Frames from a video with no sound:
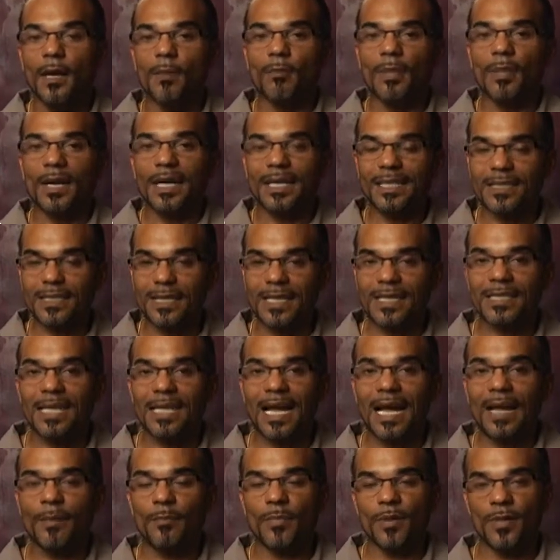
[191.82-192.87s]
but it's
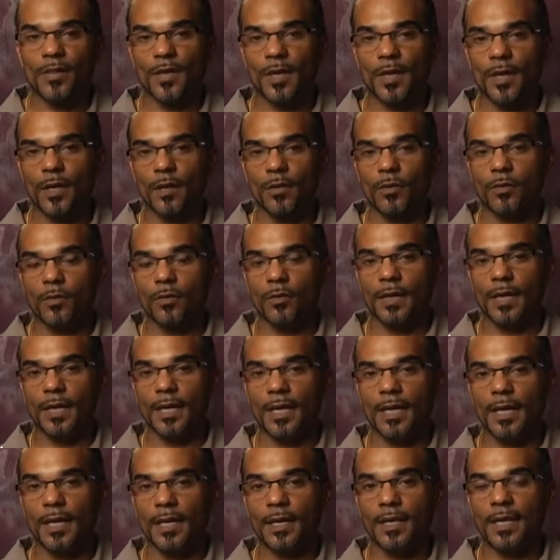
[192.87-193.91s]
hypothetical,
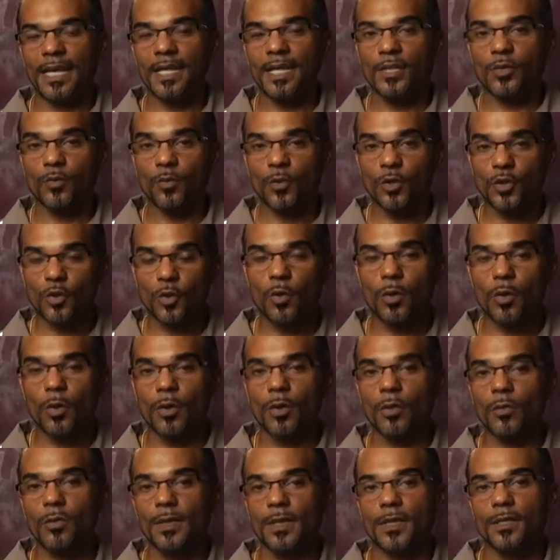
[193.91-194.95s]
and it's
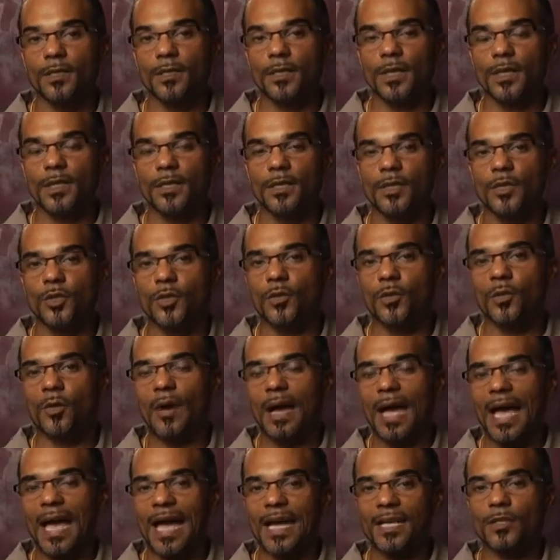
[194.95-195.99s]
rhetorical in a sense that you will
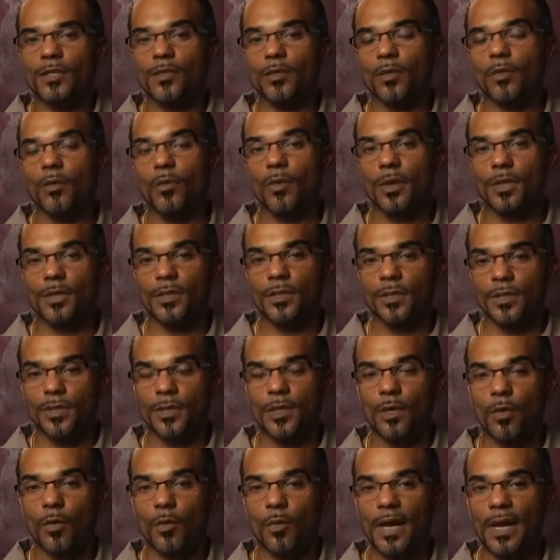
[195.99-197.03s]
ask the questions
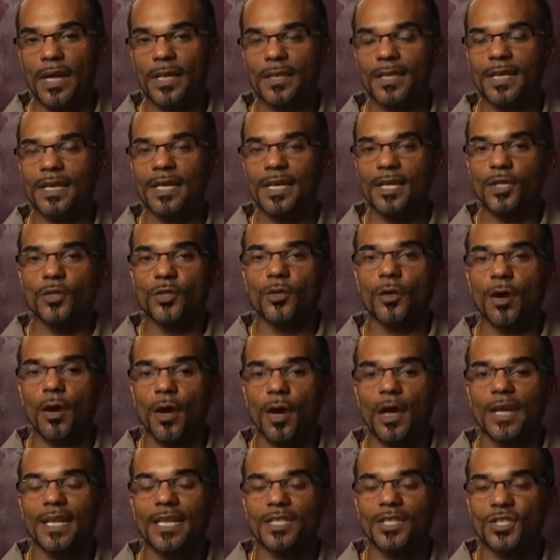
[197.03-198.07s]
in a way that gets your
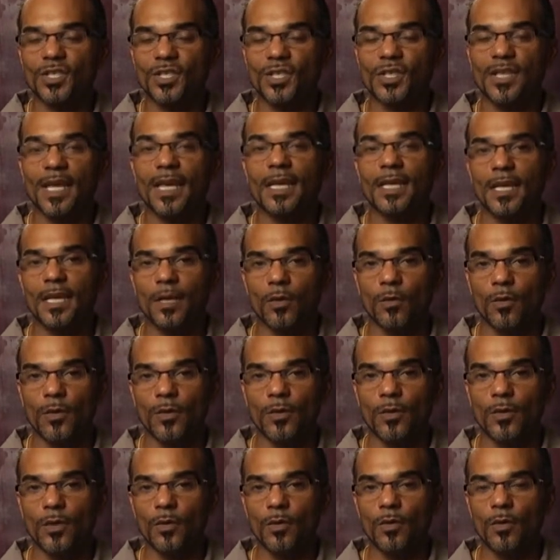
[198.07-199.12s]
audience thinking
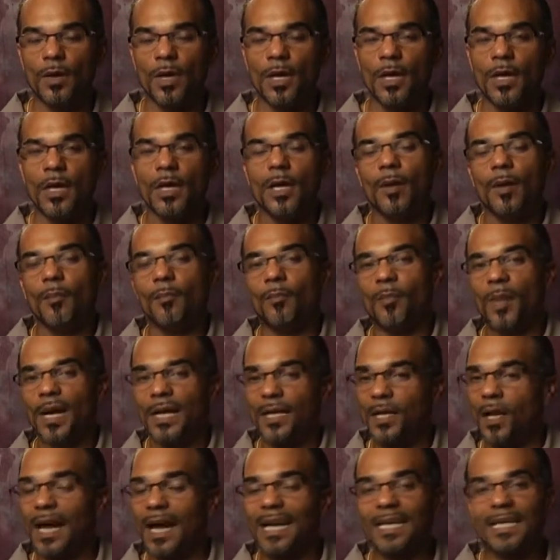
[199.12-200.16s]
with you, but
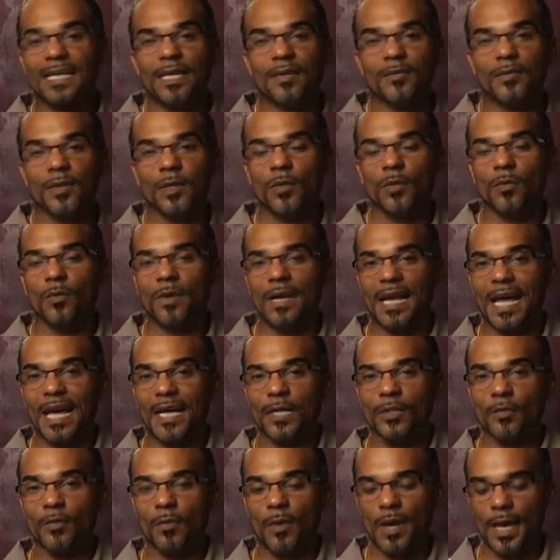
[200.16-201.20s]
not giving you an
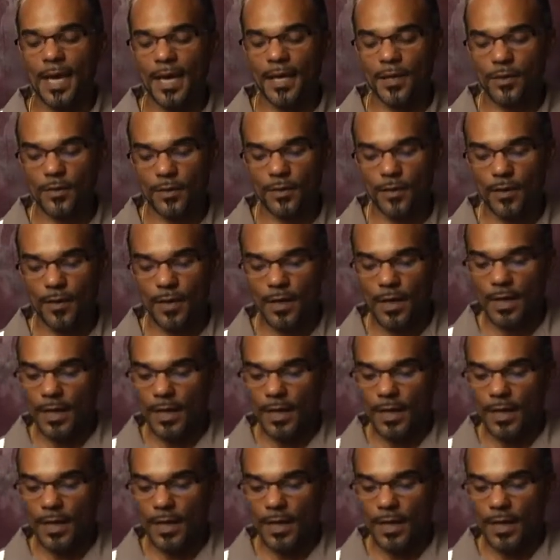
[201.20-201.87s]
actual answer.